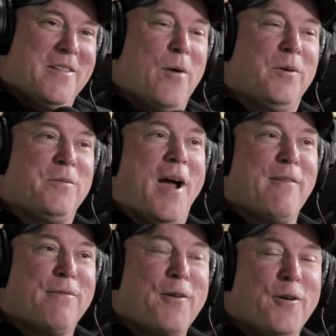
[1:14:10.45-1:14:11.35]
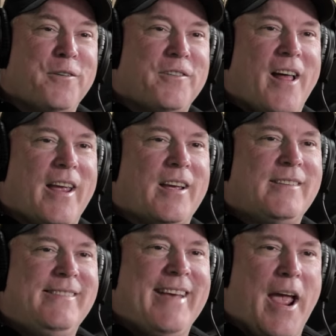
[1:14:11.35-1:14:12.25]
that was my first, like,
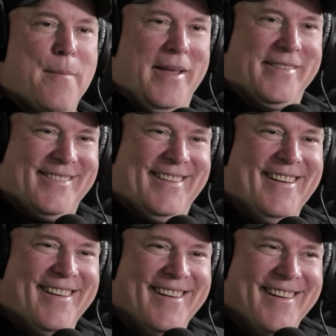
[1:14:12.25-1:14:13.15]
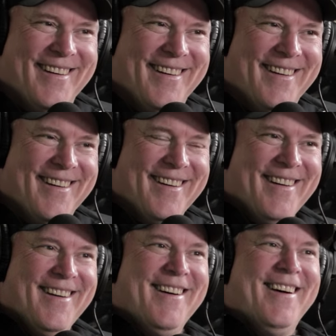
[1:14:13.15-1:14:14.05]
damn it. First level
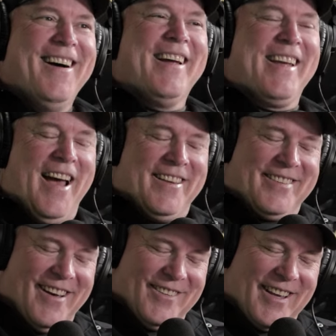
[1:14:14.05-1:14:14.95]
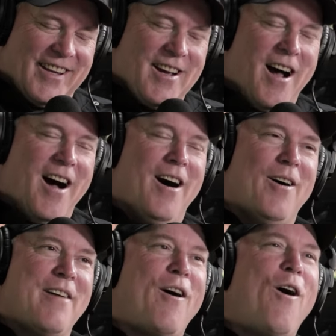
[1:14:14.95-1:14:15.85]
of FOMO. Yes. Yeah. I was like, oh,
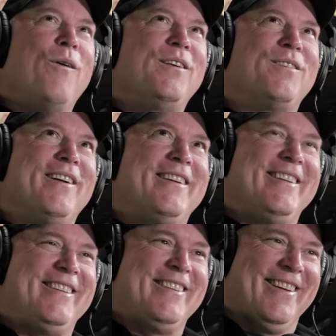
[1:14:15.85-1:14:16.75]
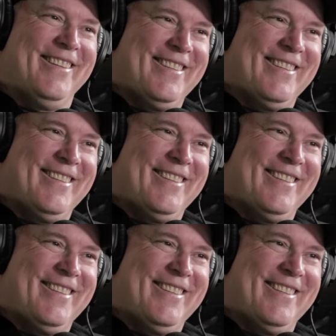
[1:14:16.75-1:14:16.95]
I've always wanted to do those.